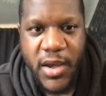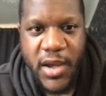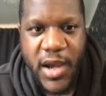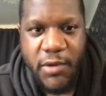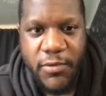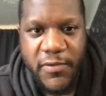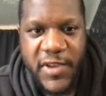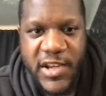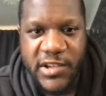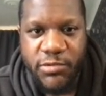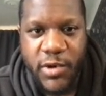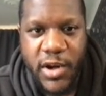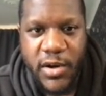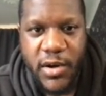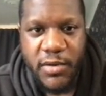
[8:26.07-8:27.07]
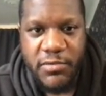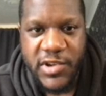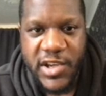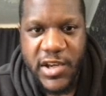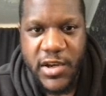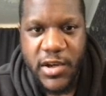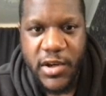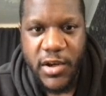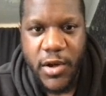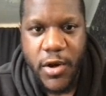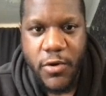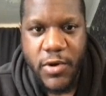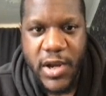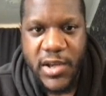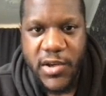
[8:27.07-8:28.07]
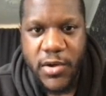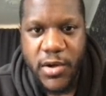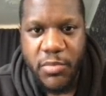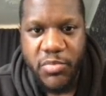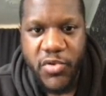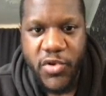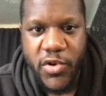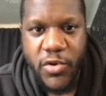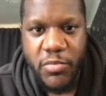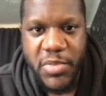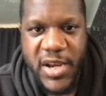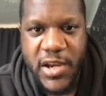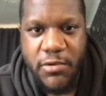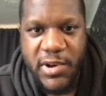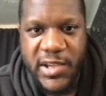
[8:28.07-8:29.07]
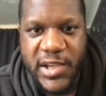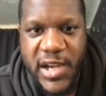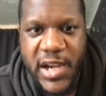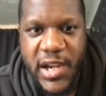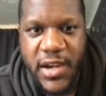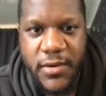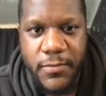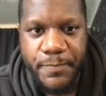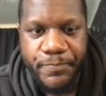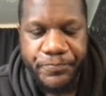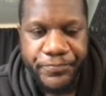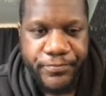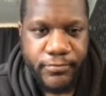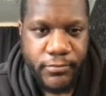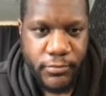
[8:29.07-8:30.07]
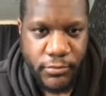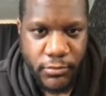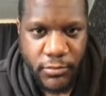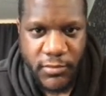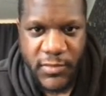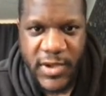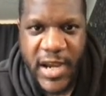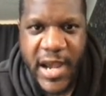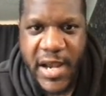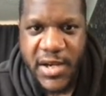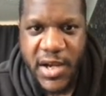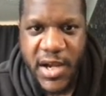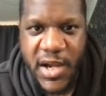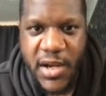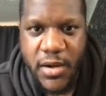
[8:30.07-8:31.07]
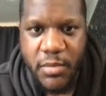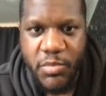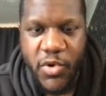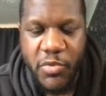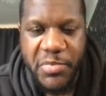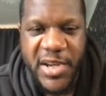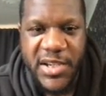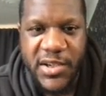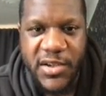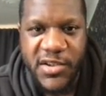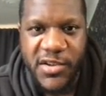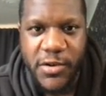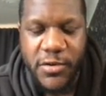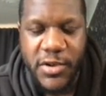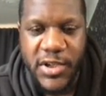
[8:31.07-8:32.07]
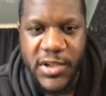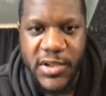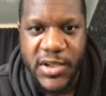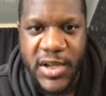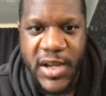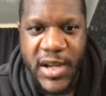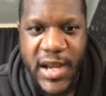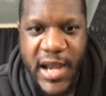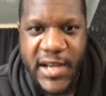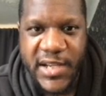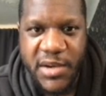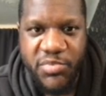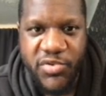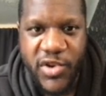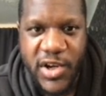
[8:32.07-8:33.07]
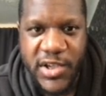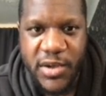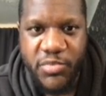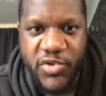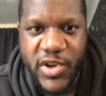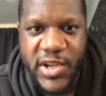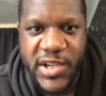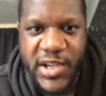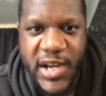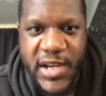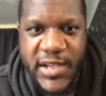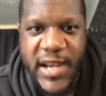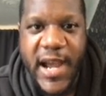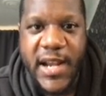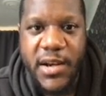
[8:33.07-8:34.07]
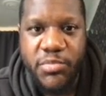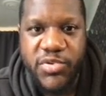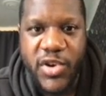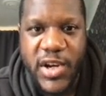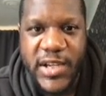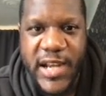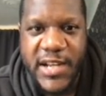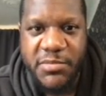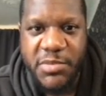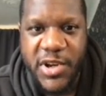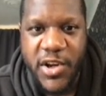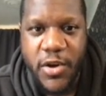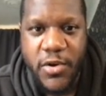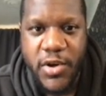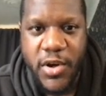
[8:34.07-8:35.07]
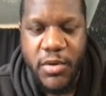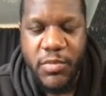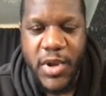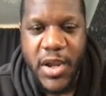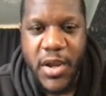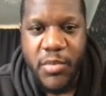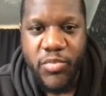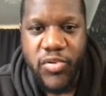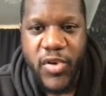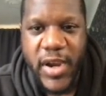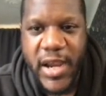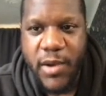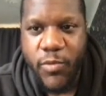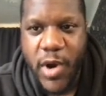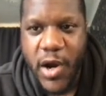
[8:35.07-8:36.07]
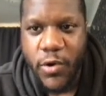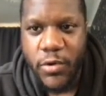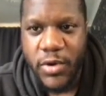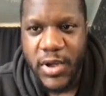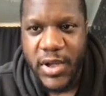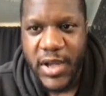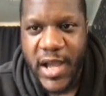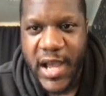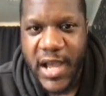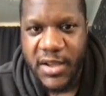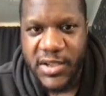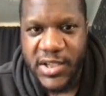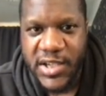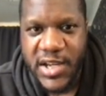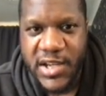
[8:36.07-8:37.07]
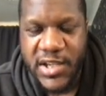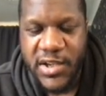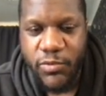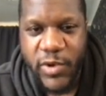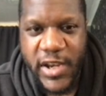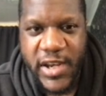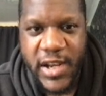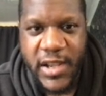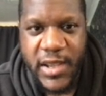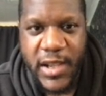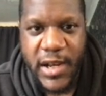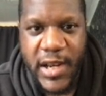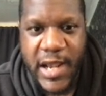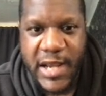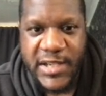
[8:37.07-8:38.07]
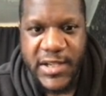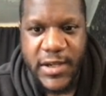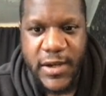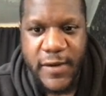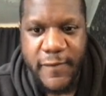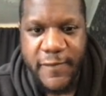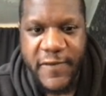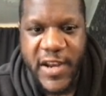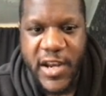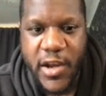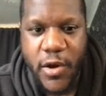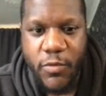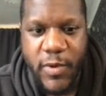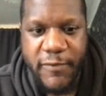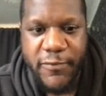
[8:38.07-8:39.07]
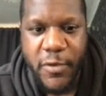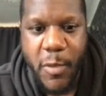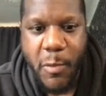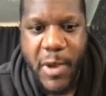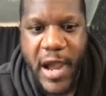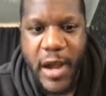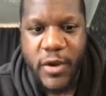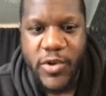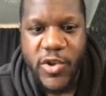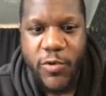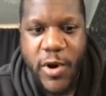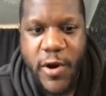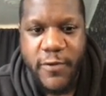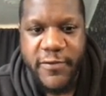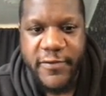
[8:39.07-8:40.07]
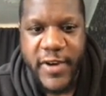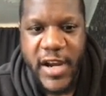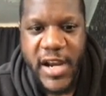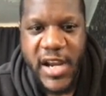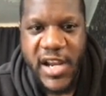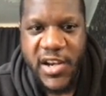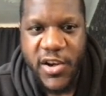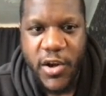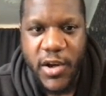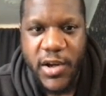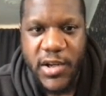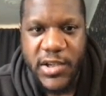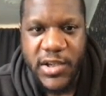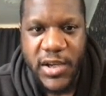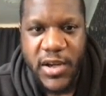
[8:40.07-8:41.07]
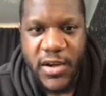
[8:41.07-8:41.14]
Uh, with this one, obviously, you can go and you can put your BUSD in and earn more piston tokens as the price appreciates and the price has been going up pretty well uh, since we did the last video went from about 12 13 dollars